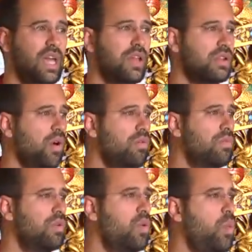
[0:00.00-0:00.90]

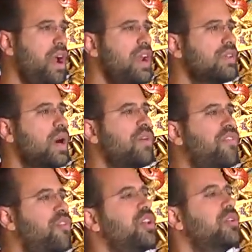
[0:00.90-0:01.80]
So where is our
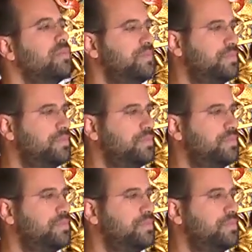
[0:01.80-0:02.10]
freedom?